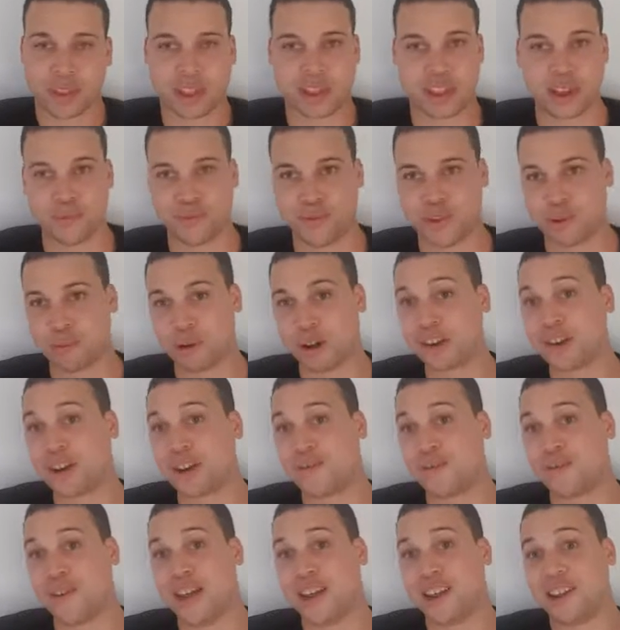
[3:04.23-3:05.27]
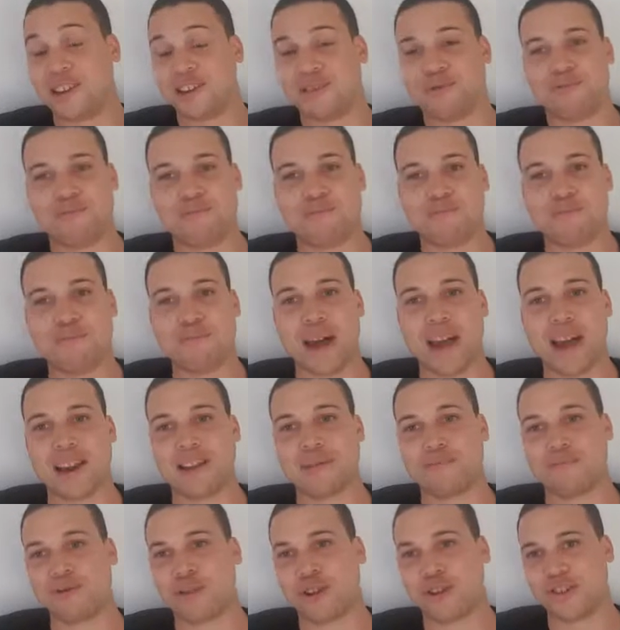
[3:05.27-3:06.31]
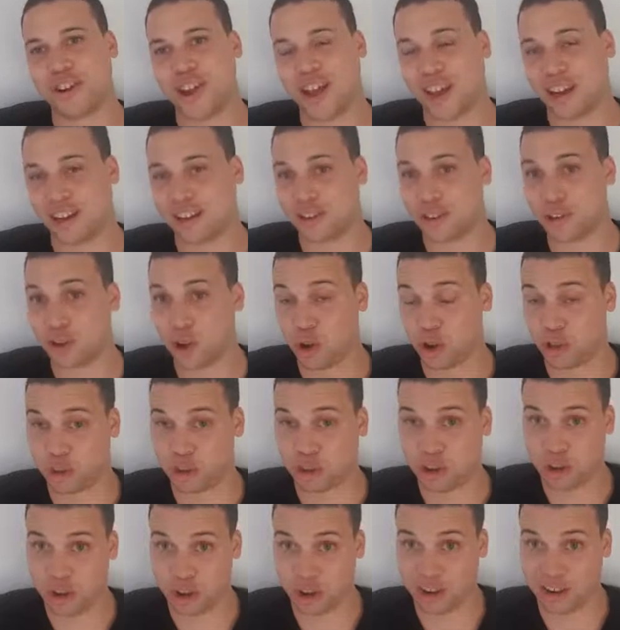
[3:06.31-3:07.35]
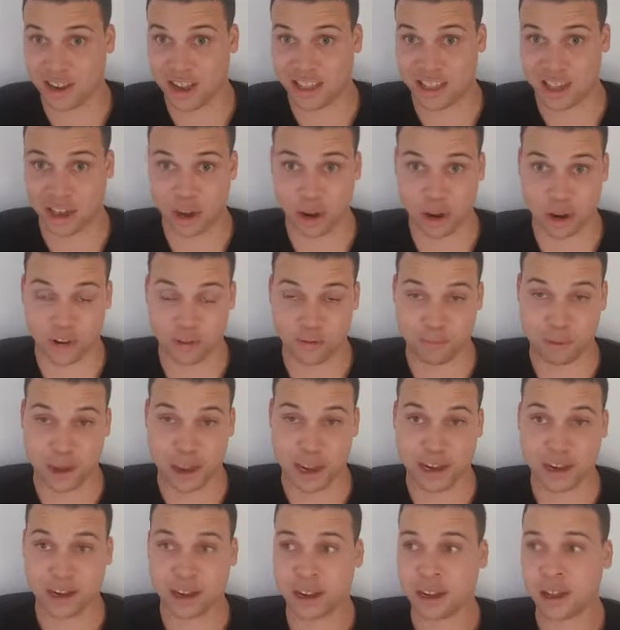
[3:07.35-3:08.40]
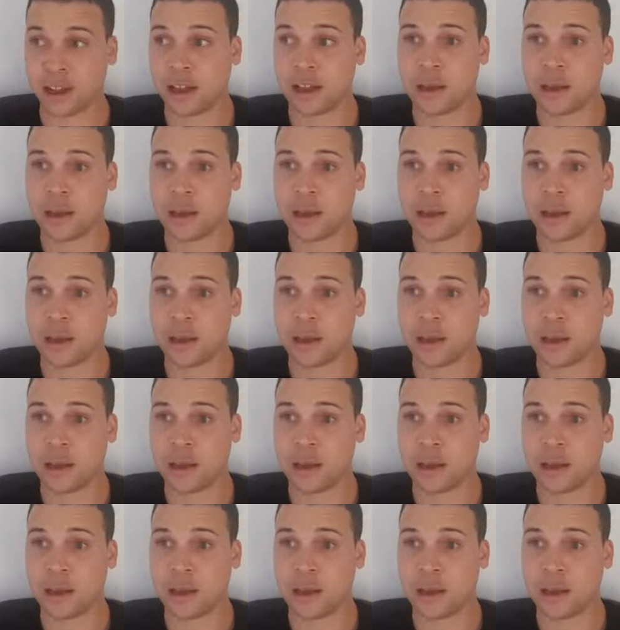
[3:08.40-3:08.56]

Something which I think made the project not as good as it could have been.